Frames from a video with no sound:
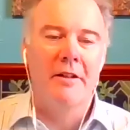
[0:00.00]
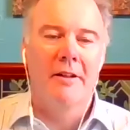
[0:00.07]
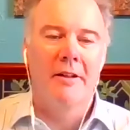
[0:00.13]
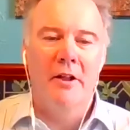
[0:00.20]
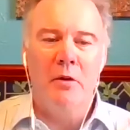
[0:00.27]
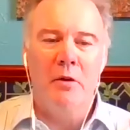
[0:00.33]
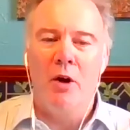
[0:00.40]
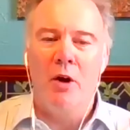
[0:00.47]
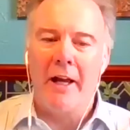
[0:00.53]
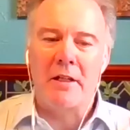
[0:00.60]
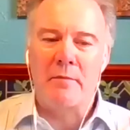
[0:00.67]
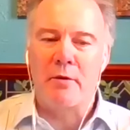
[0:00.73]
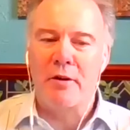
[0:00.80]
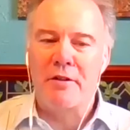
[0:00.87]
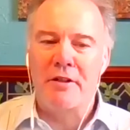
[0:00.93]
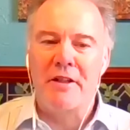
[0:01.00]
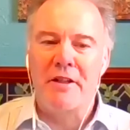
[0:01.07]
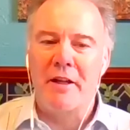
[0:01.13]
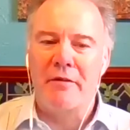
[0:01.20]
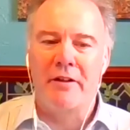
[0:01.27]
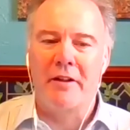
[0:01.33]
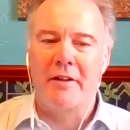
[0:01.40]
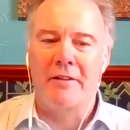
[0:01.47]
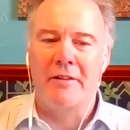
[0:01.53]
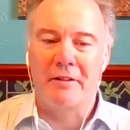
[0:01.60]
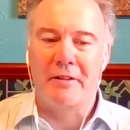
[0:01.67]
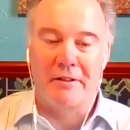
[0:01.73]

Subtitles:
who were experts in their field,